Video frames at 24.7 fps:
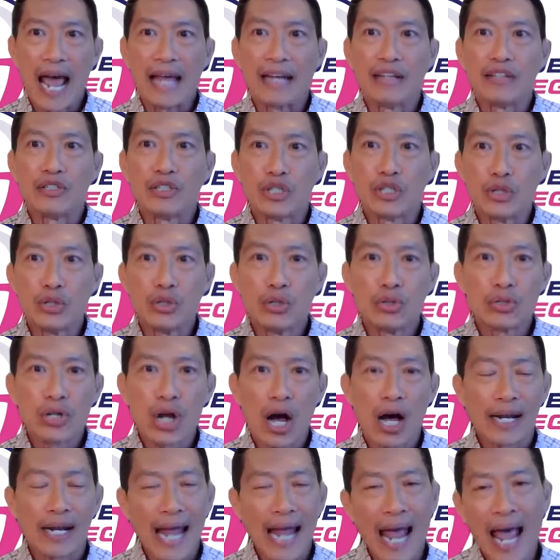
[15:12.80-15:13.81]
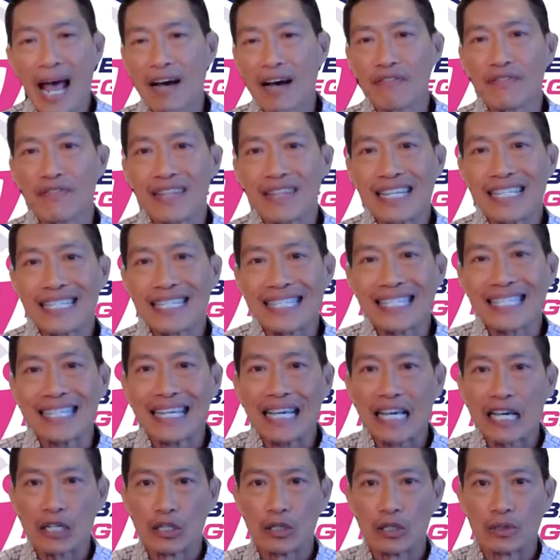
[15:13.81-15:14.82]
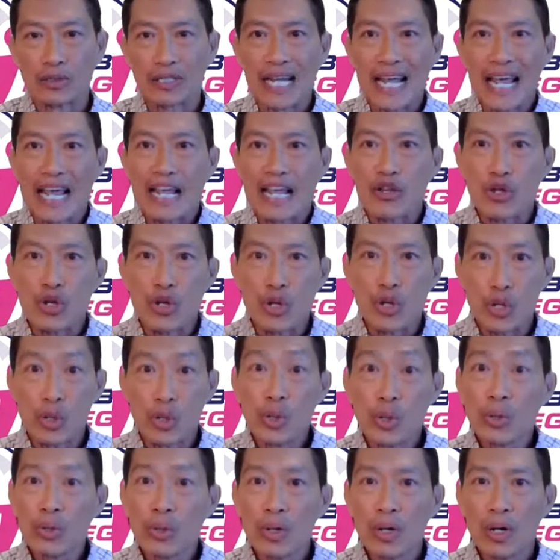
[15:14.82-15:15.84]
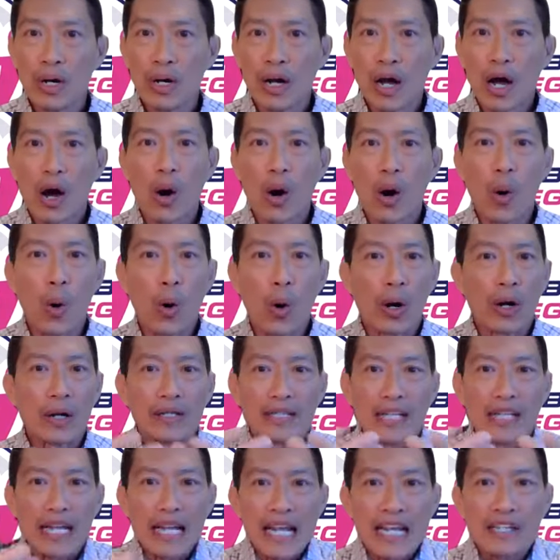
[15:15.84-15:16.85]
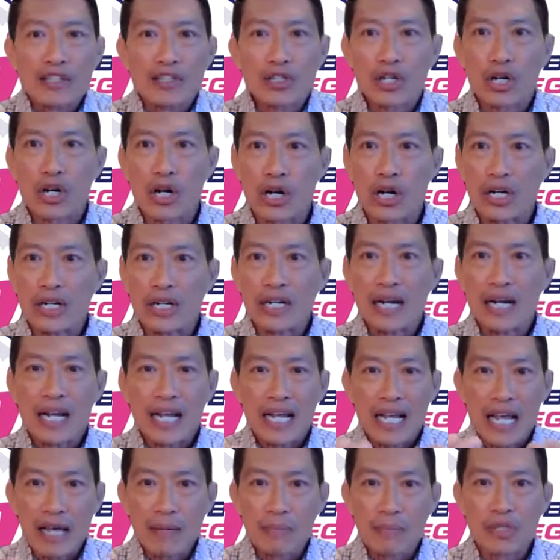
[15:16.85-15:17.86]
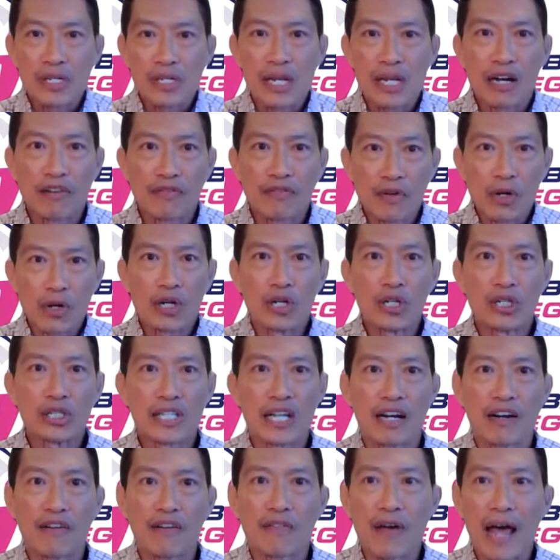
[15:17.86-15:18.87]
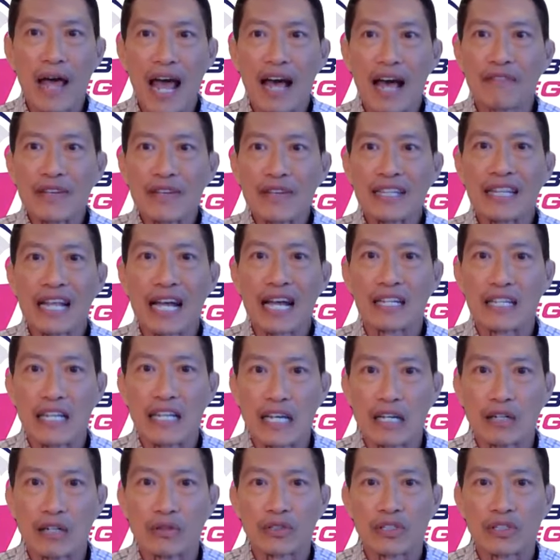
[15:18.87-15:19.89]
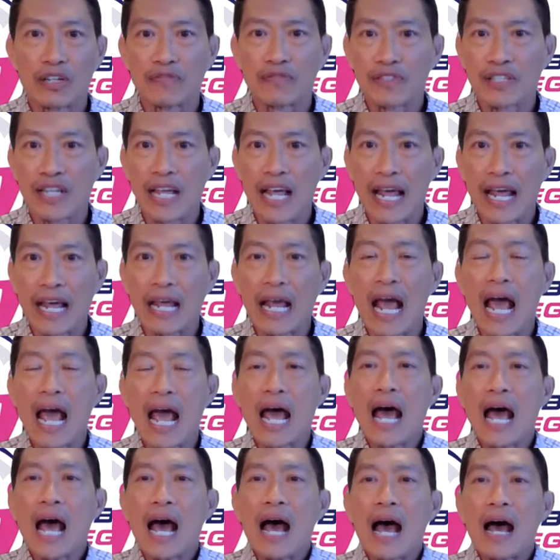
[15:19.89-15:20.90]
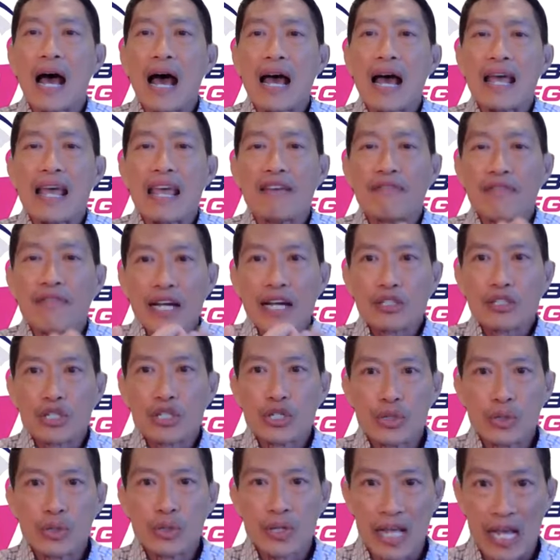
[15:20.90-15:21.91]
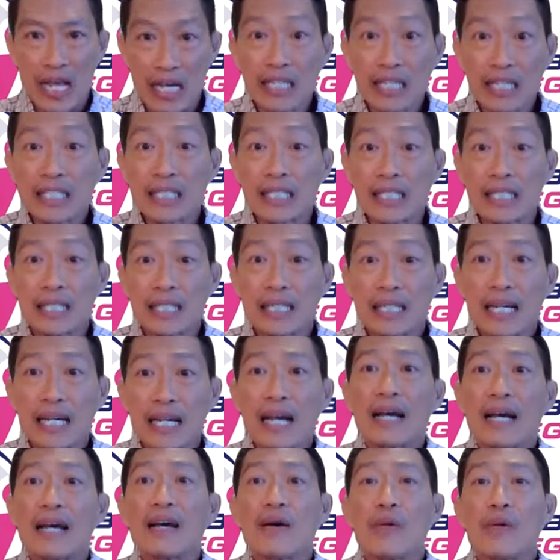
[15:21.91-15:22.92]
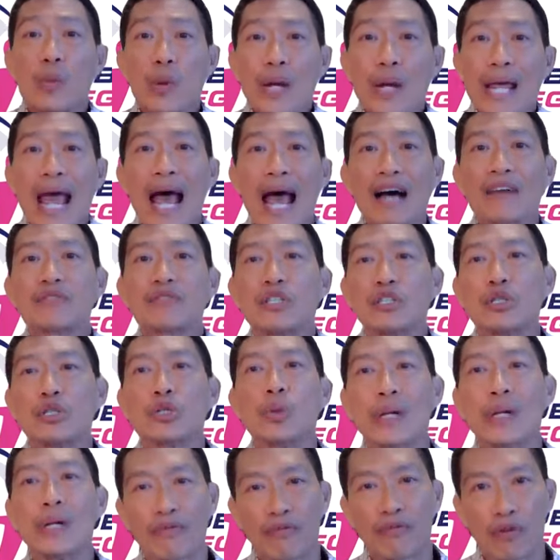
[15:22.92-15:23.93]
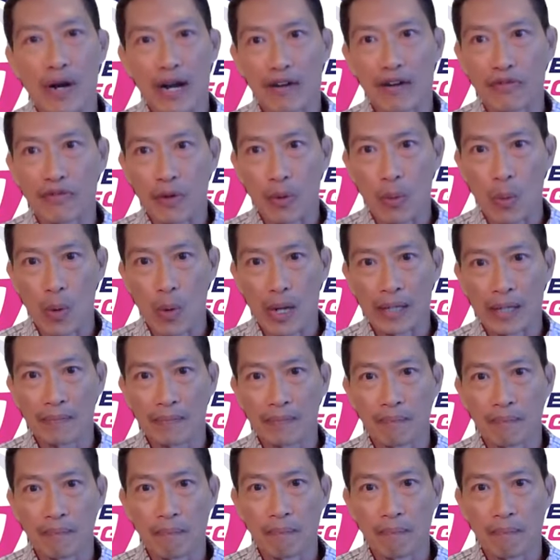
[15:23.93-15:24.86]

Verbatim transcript: And do not have this guilt in you or the intern himself or herself having that guilt of saying, if I do this, we have to do it for everyone